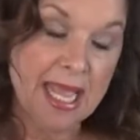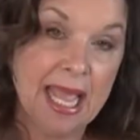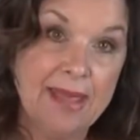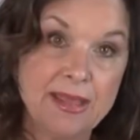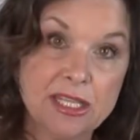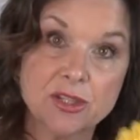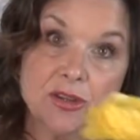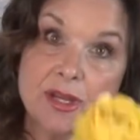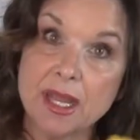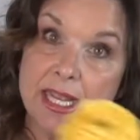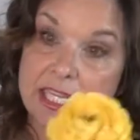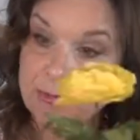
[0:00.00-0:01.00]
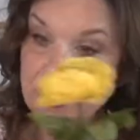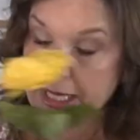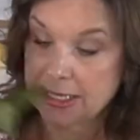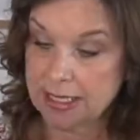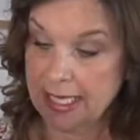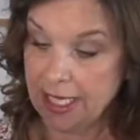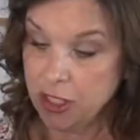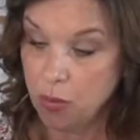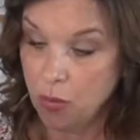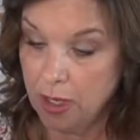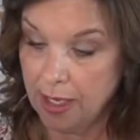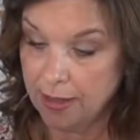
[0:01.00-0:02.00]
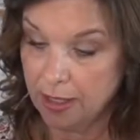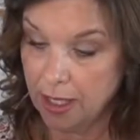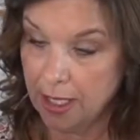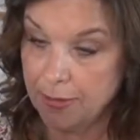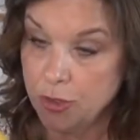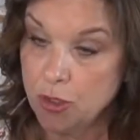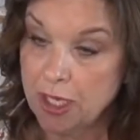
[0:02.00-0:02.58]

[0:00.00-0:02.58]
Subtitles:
And these are nice because each one, you